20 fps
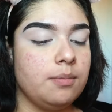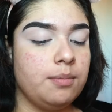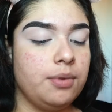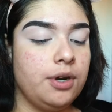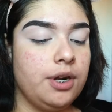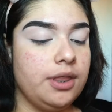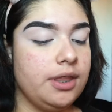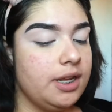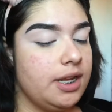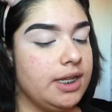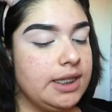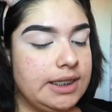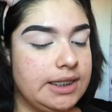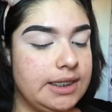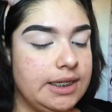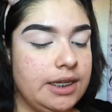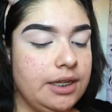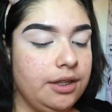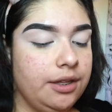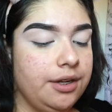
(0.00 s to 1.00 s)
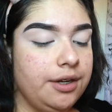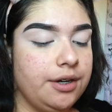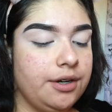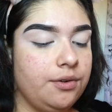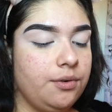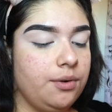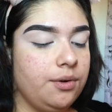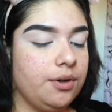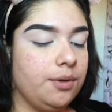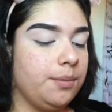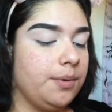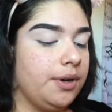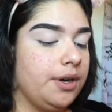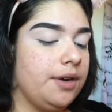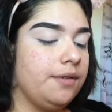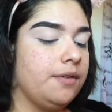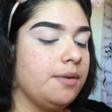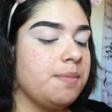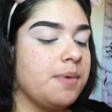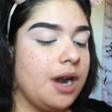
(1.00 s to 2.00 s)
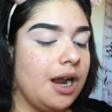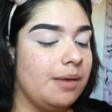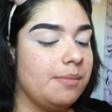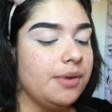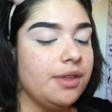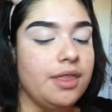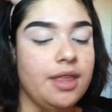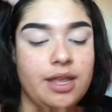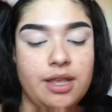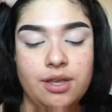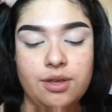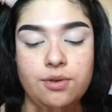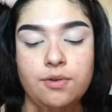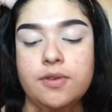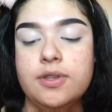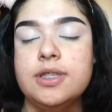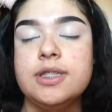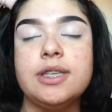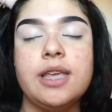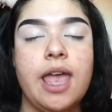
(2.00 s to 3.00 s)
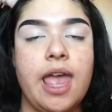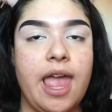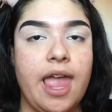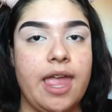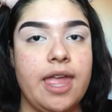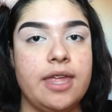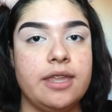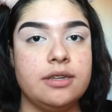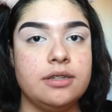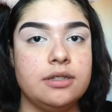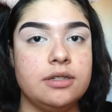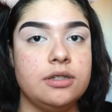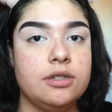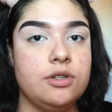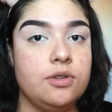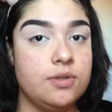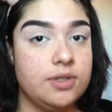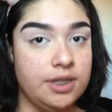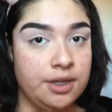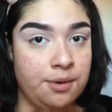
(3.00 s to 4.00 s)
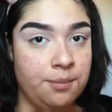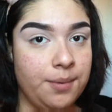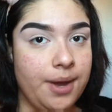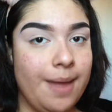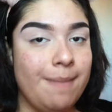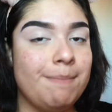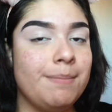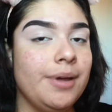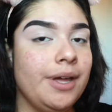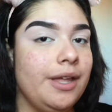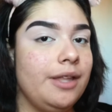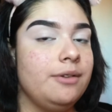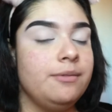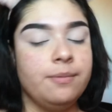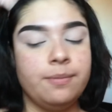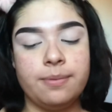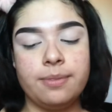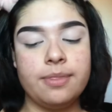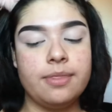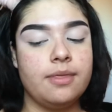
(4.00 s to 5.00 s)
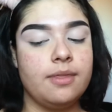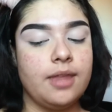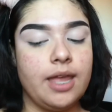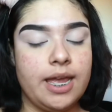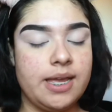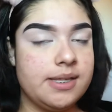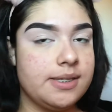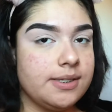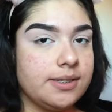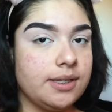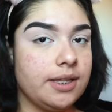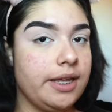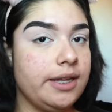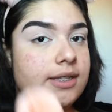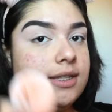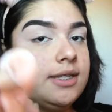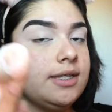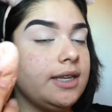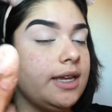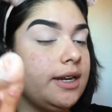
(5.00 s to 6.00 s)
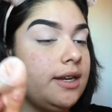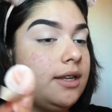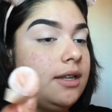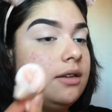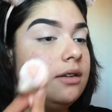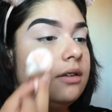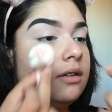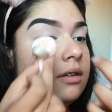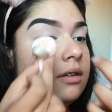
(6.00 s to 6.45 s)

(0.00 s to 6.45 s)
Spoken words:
putting the concealer or whatever primer they use and using it wet, but I still like to set it.